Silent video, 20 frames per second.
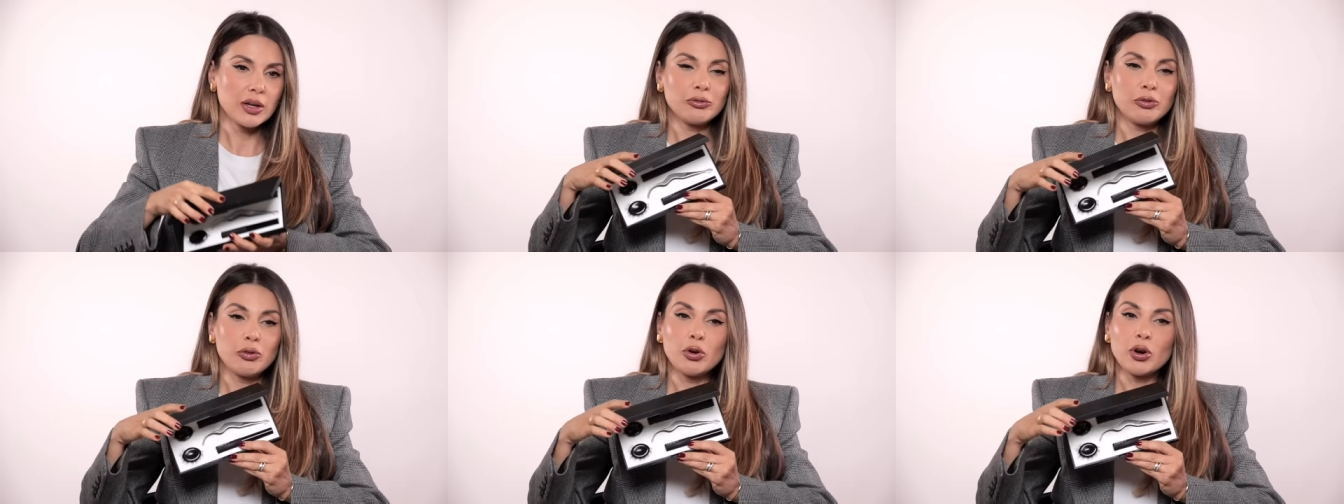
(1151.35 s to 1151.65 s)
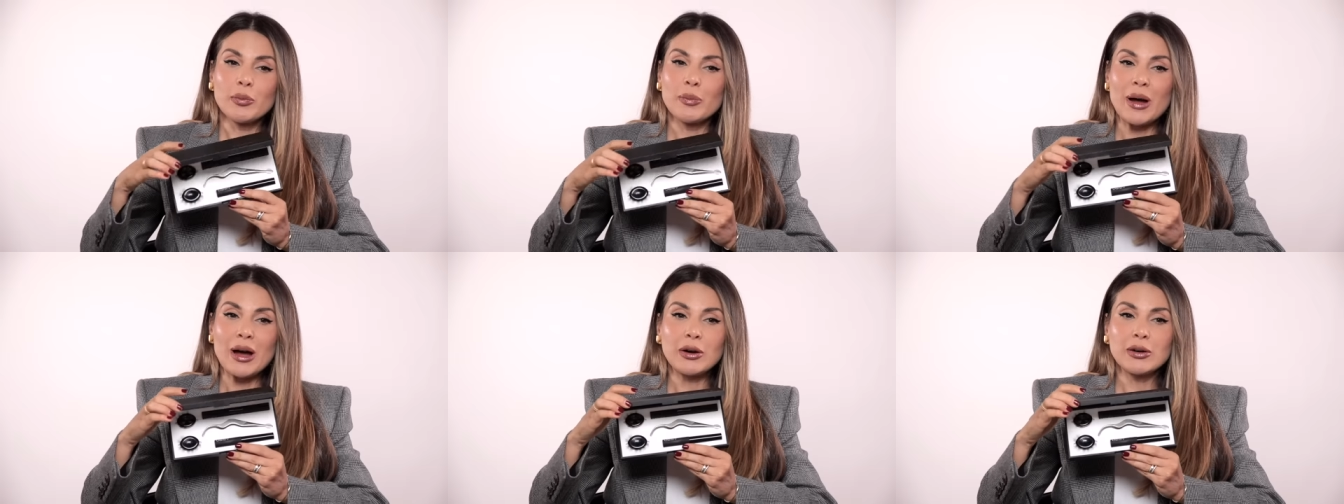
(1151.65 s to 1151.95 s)
for
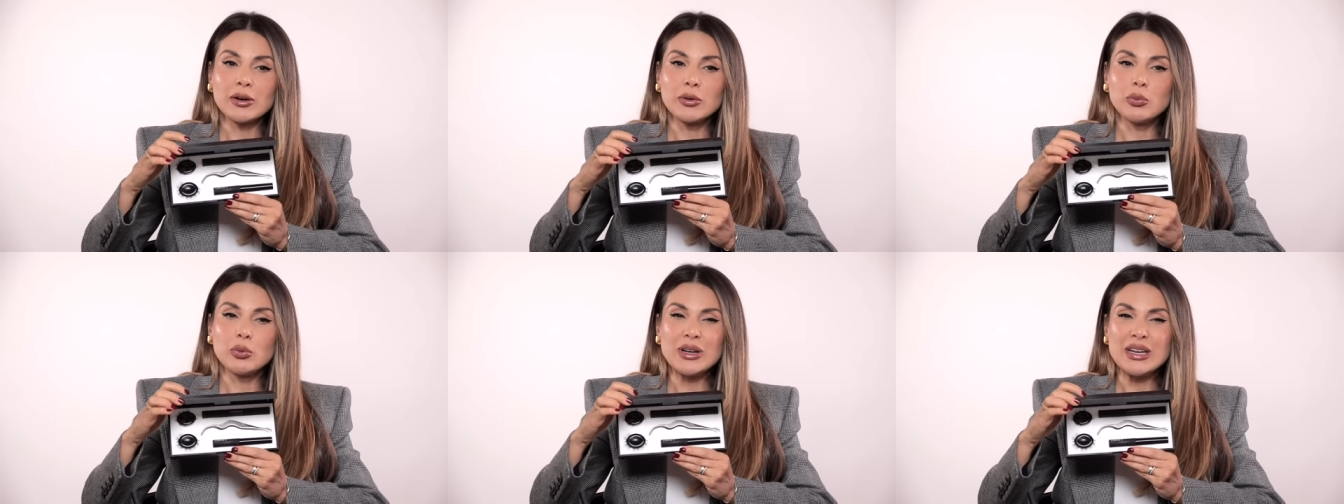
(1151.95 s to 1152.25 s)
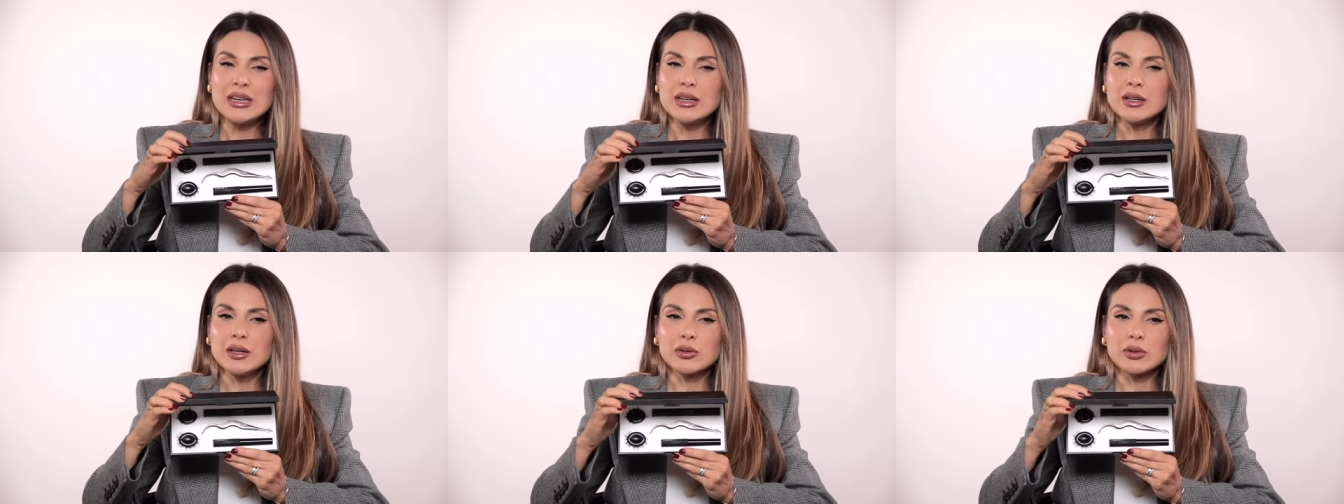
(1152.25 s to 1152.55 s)
about a
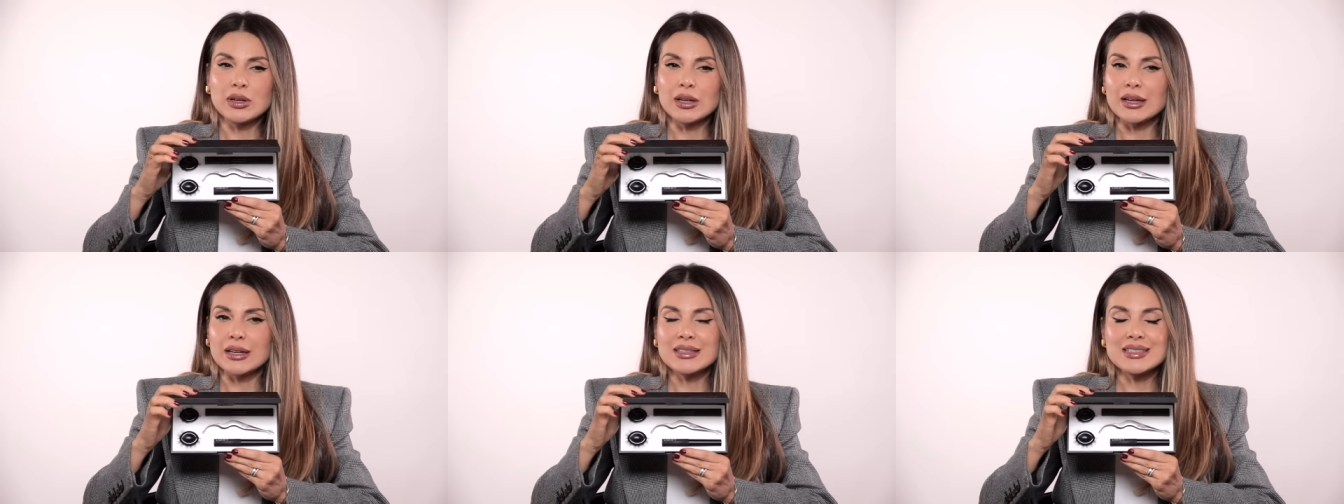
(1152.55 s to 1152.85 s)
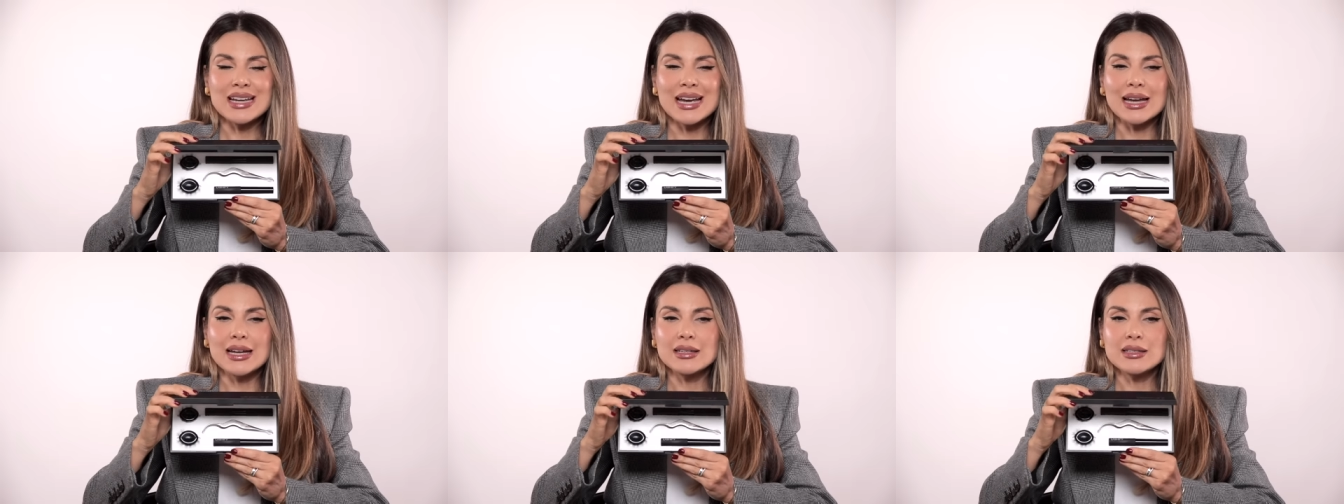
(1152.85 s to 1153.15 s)
week or like
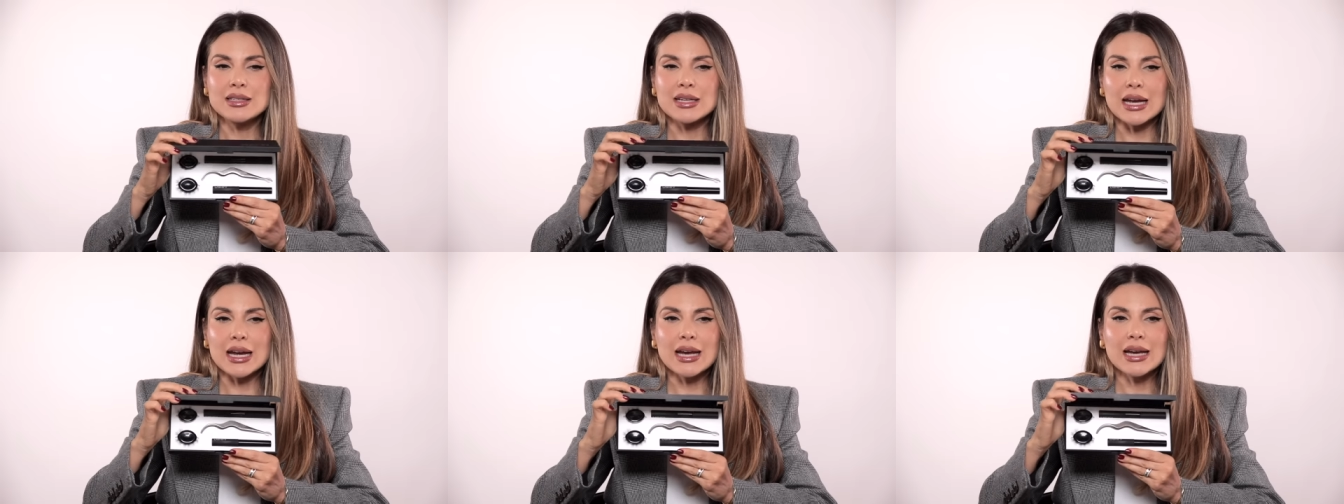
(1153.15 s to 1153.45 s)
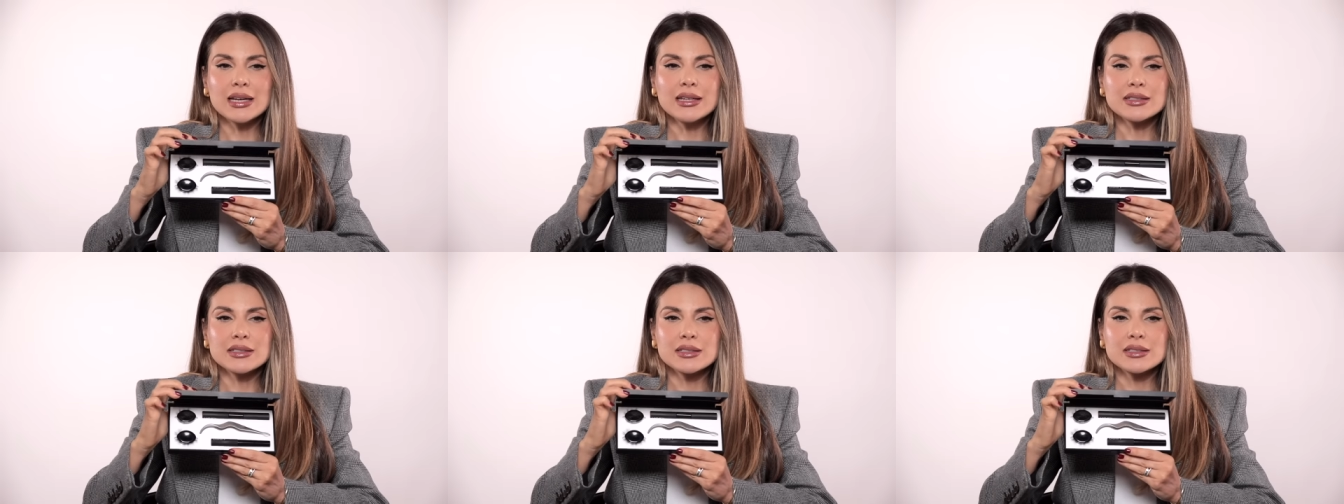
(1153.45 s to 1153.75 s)
ten
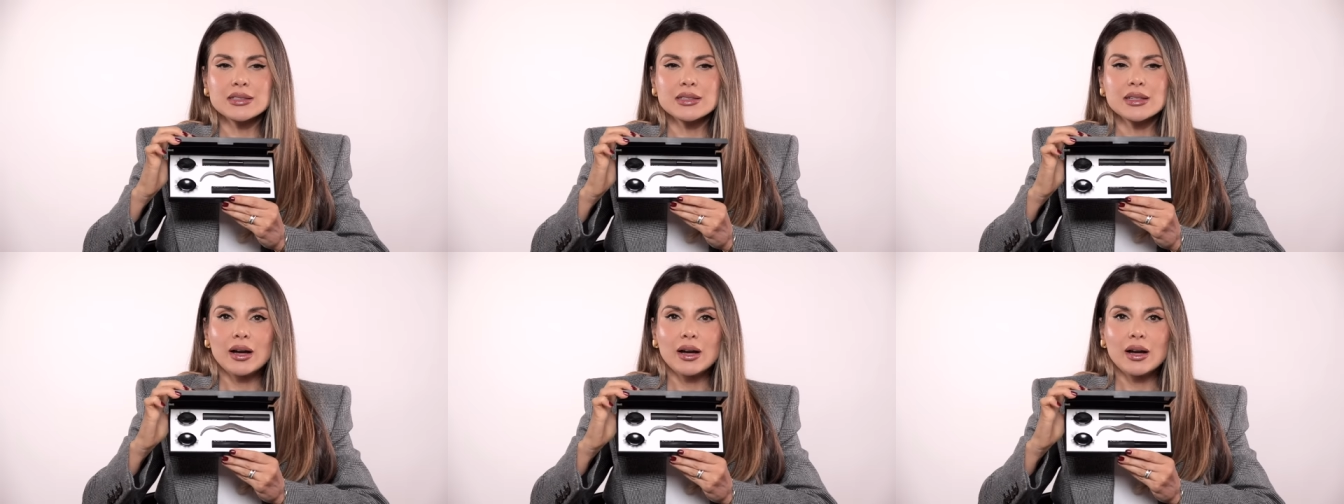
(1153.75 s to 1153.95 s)
days.